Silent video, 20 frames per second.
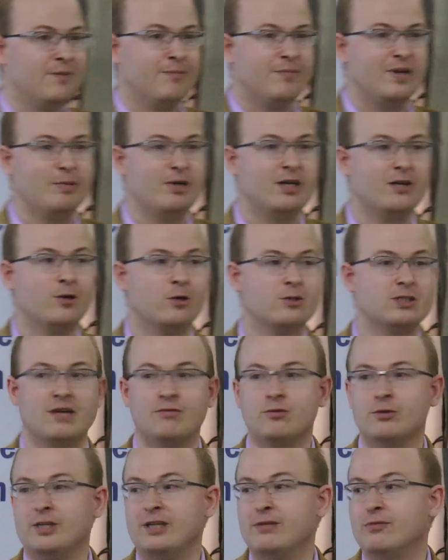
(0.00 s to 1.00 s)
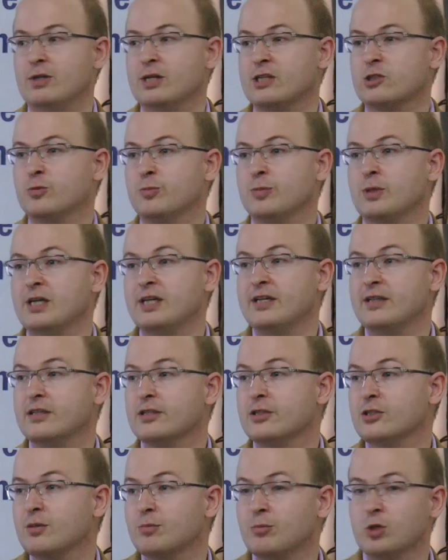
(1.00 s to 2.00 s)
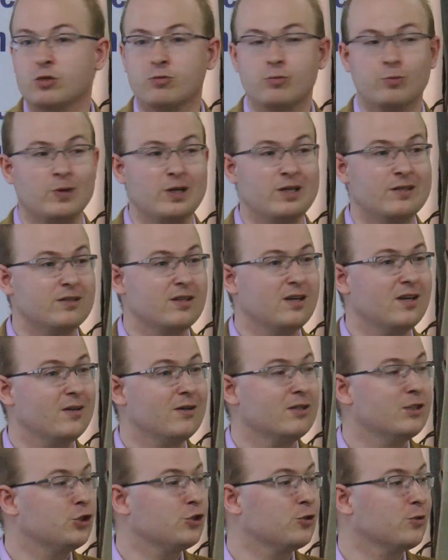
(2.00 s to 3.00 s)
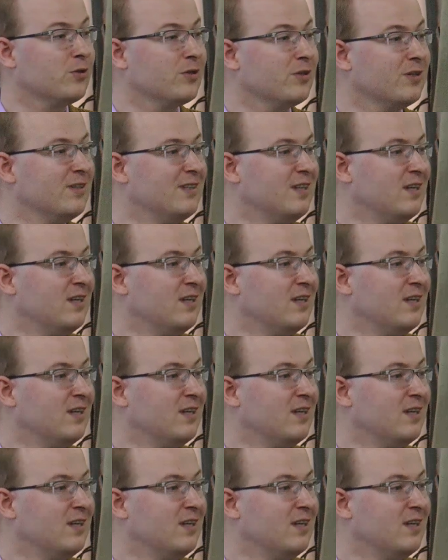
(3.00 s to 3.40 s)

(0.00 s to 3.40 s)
maybe I don't have to even explain this, I'm not entirely sure.